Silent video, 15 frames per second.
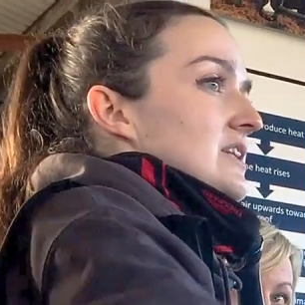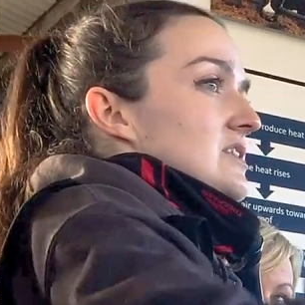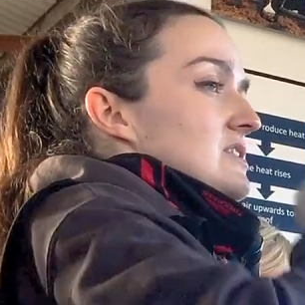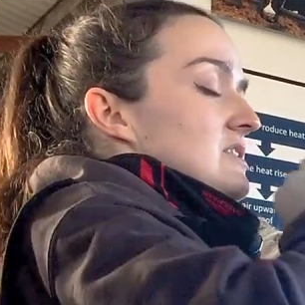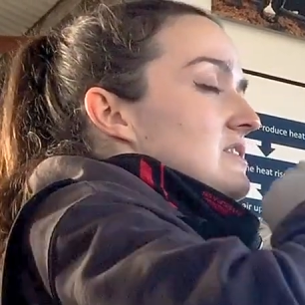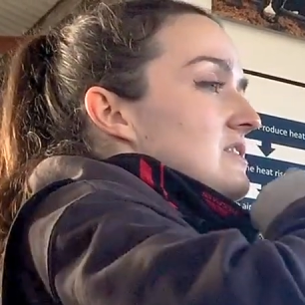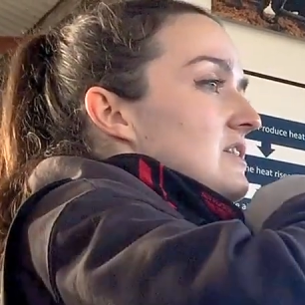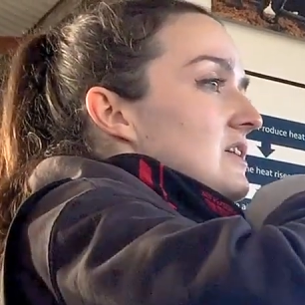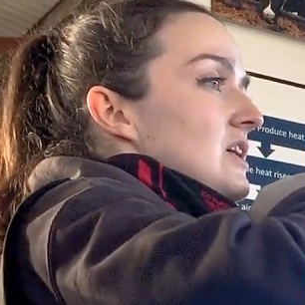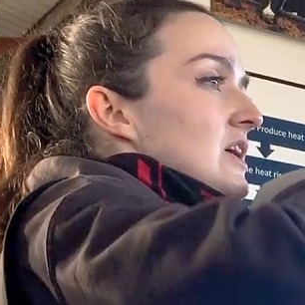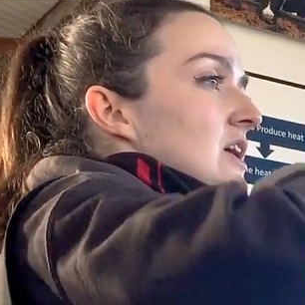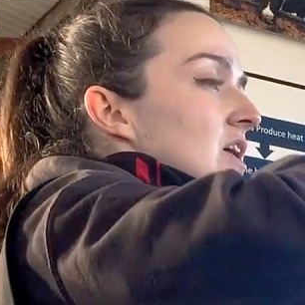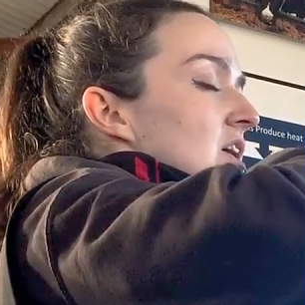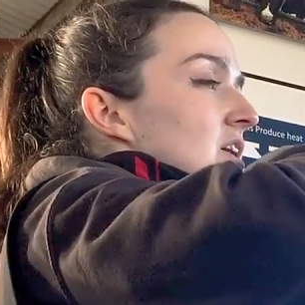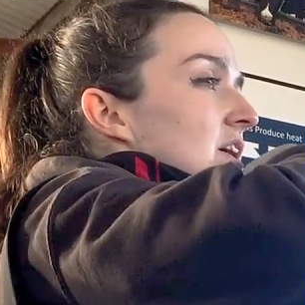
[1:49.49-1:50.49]
This is the
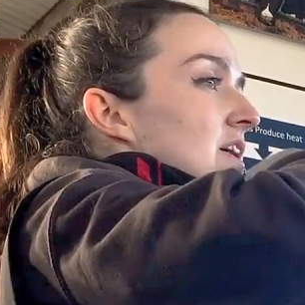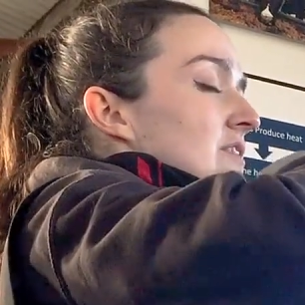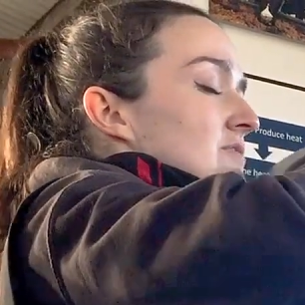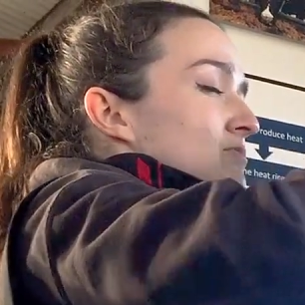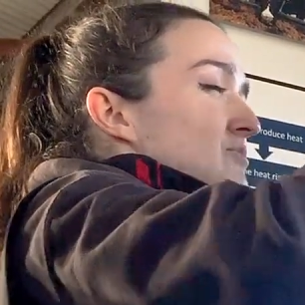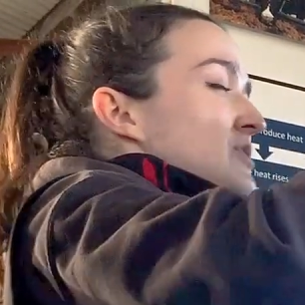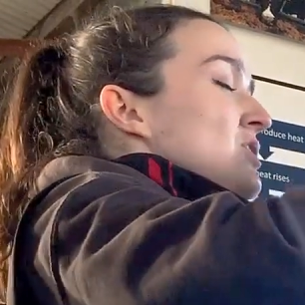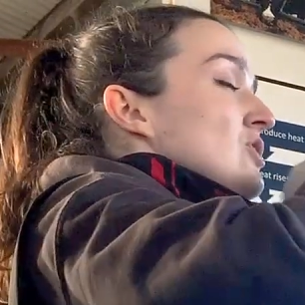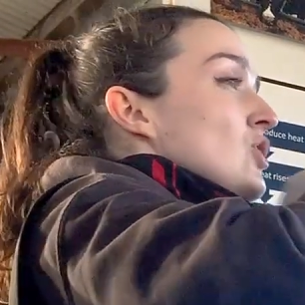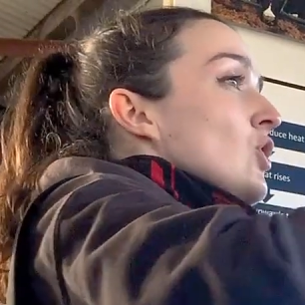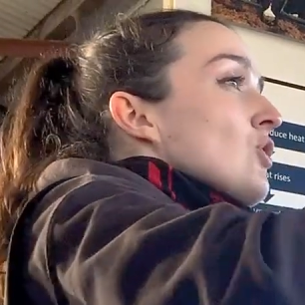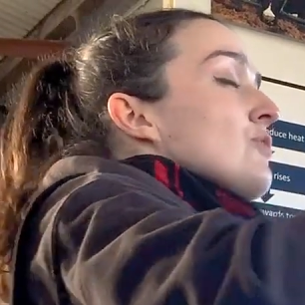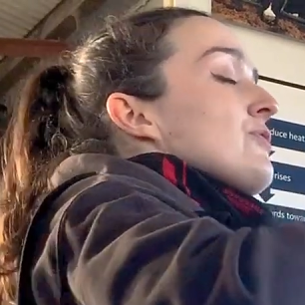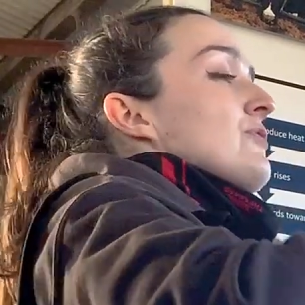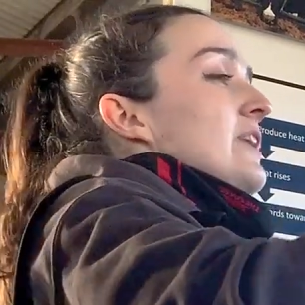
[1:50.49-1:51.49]

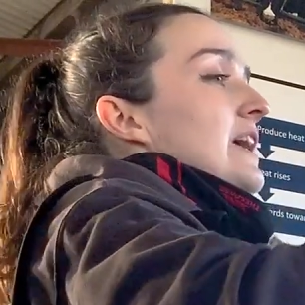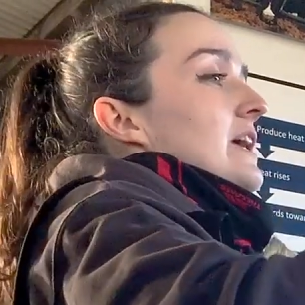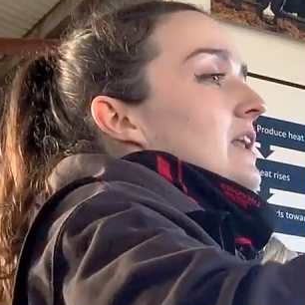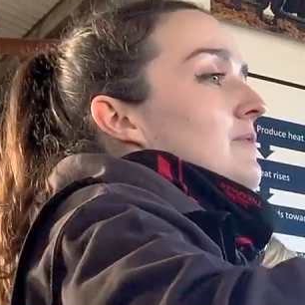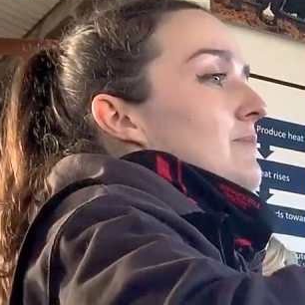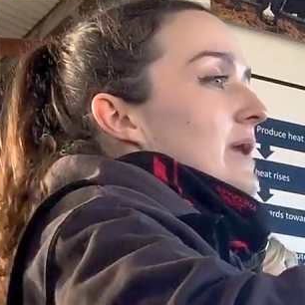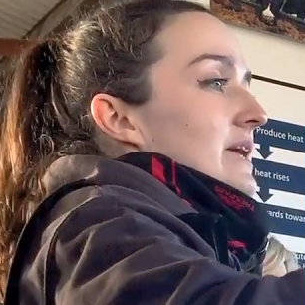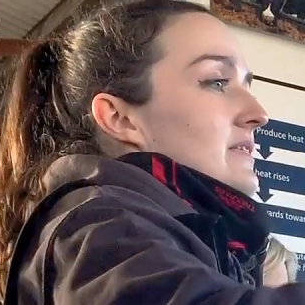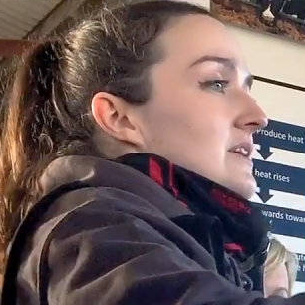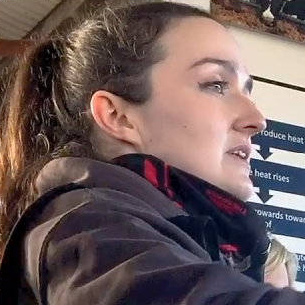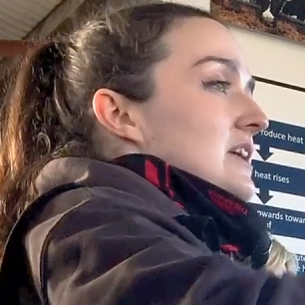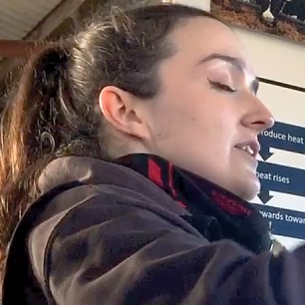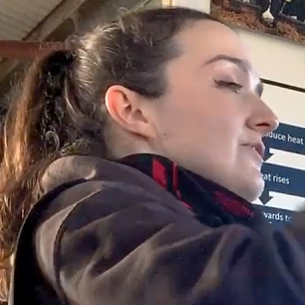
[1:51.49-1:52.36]
no-fail method.